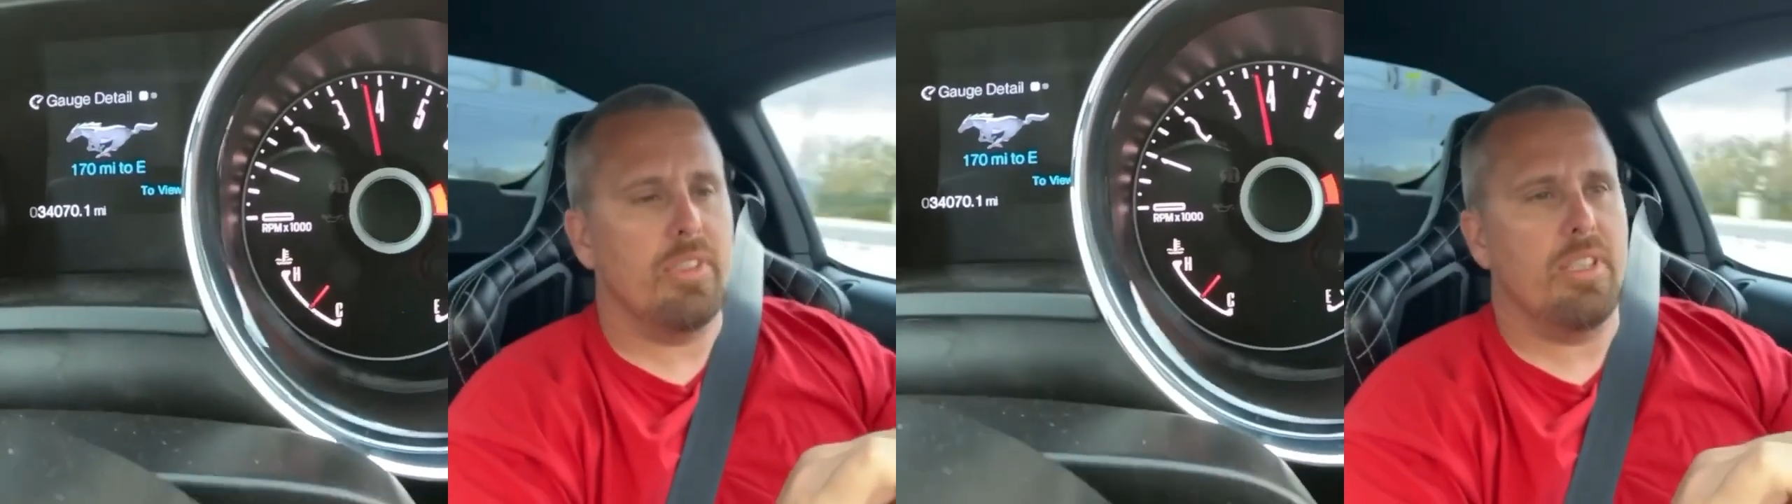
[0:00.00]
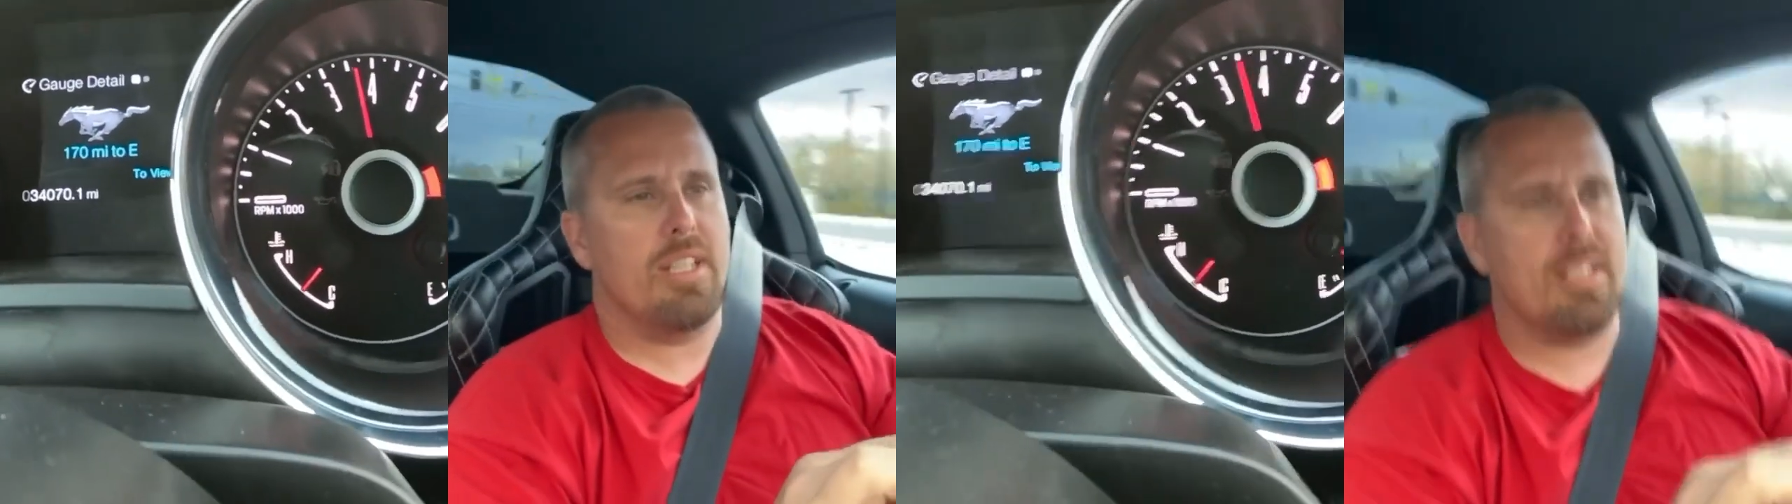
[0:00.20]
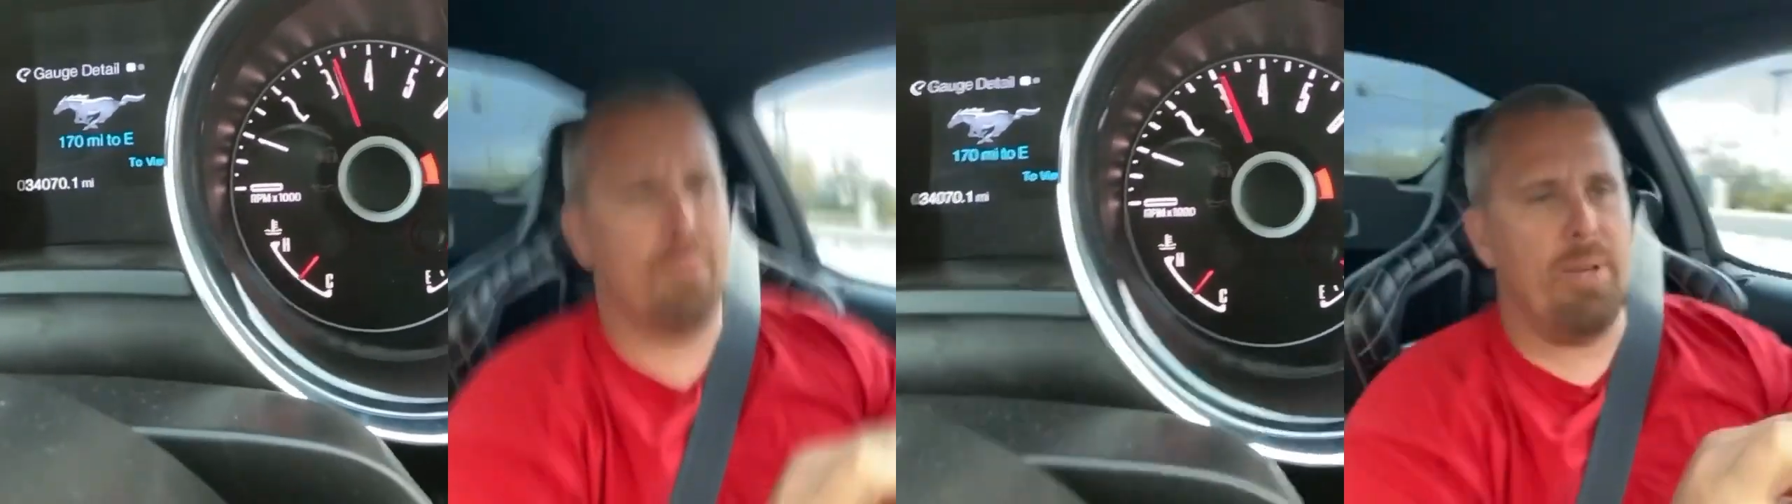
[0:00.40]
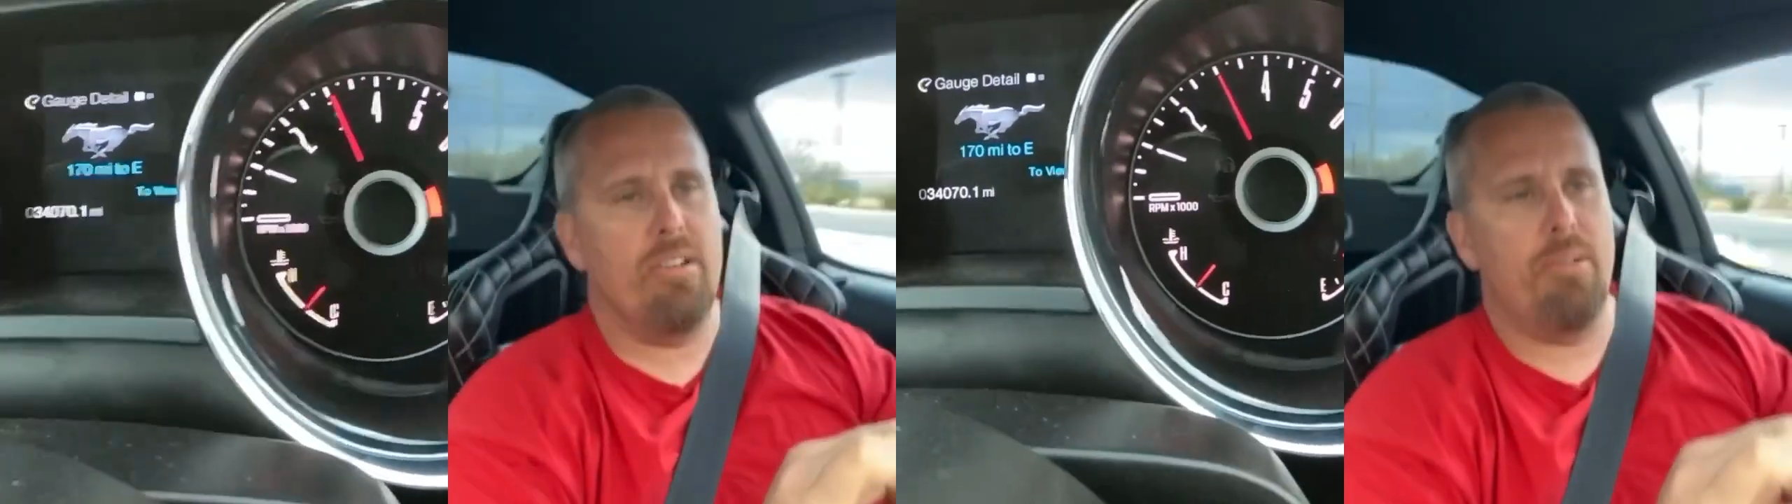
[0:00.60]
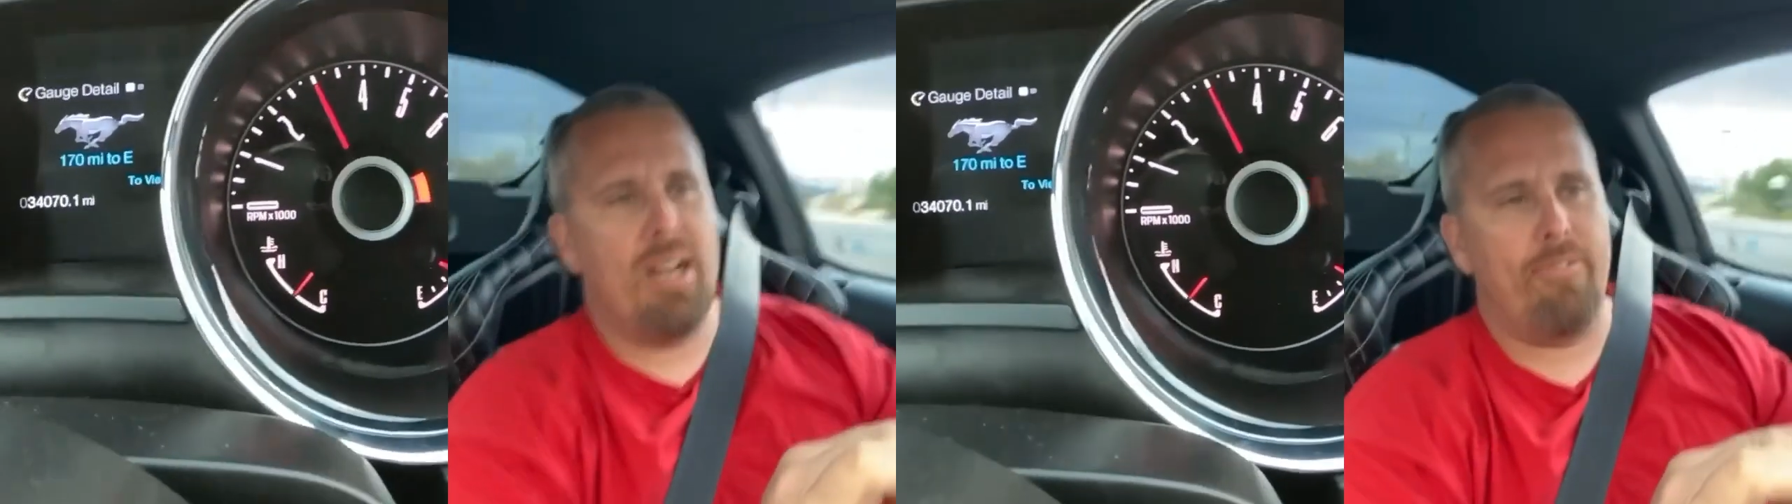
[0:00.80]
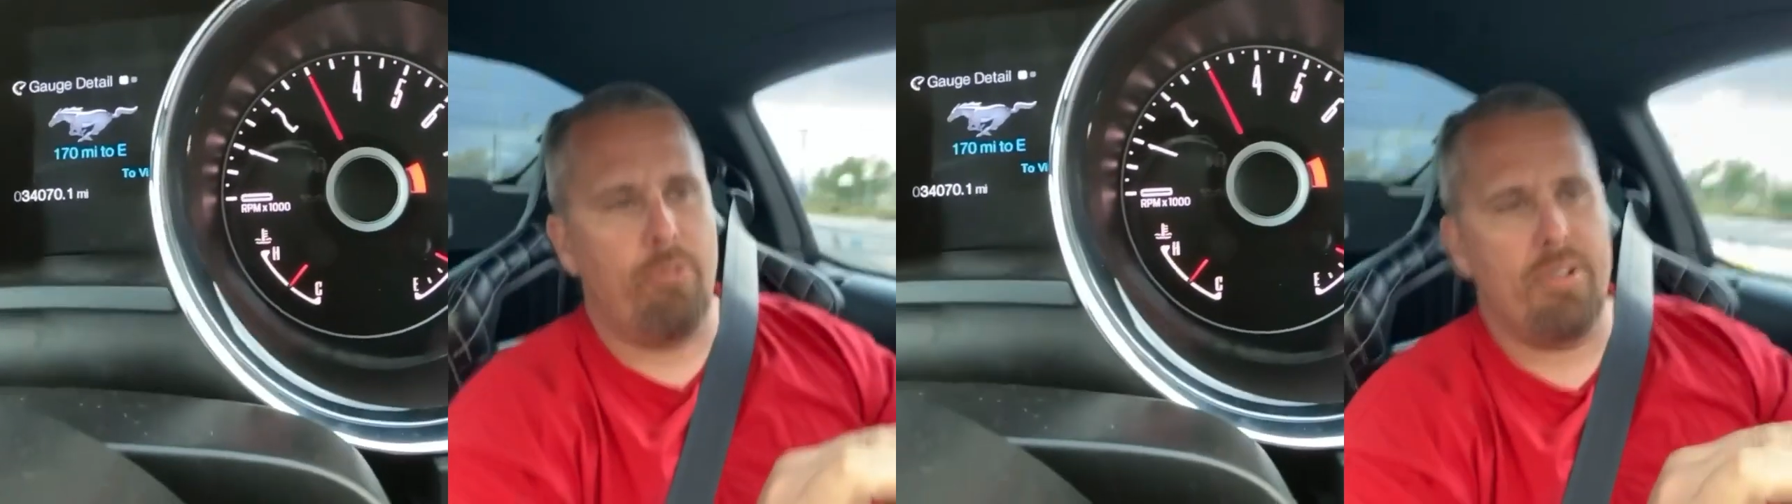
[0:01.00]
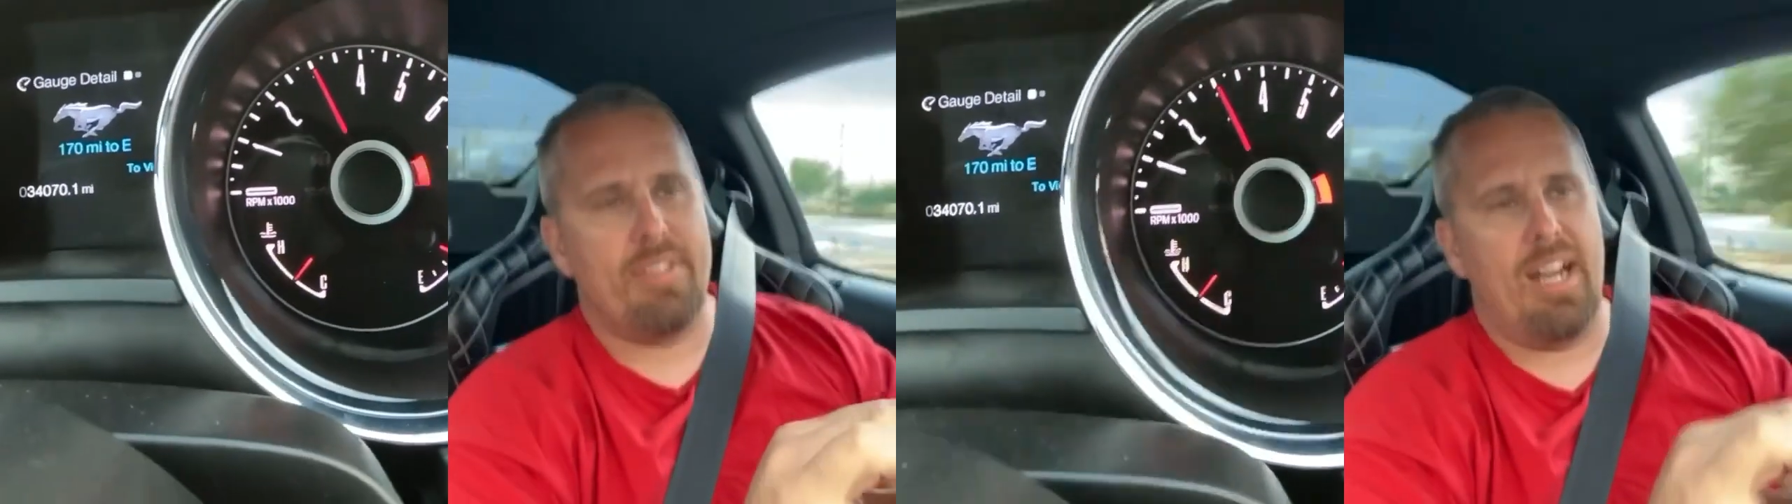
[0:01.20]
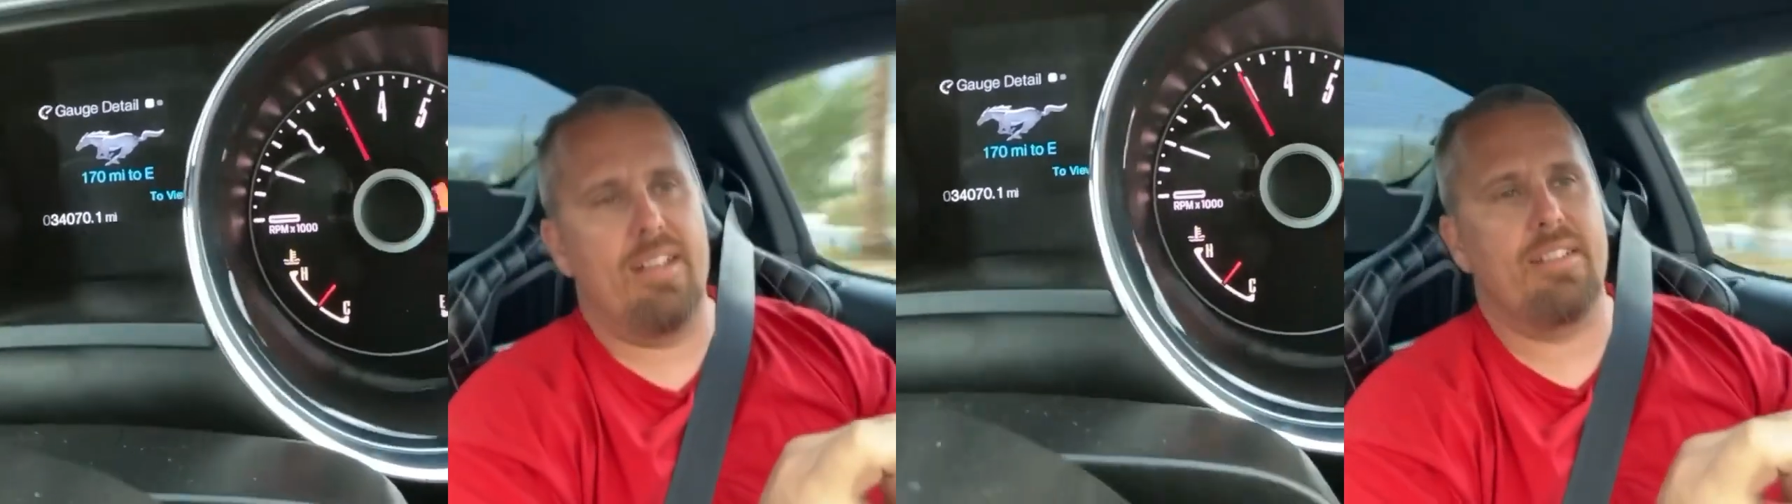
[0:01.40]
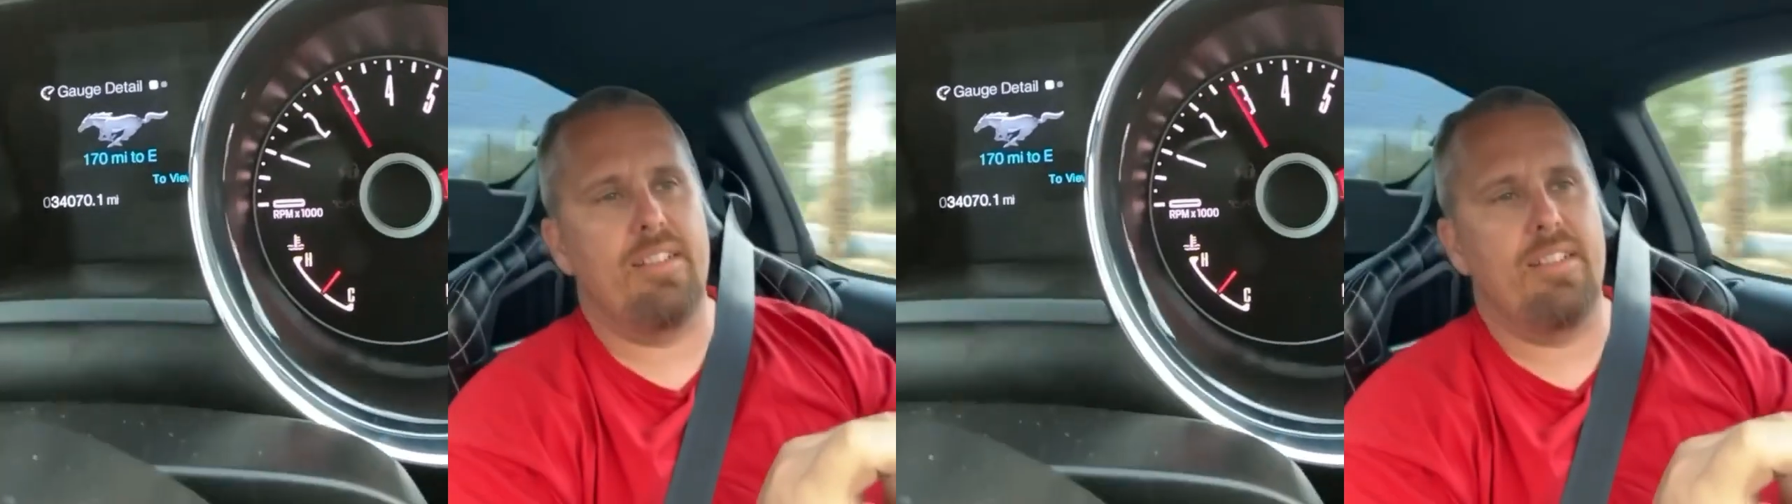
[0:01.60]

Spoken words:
Slipping to about 4,000.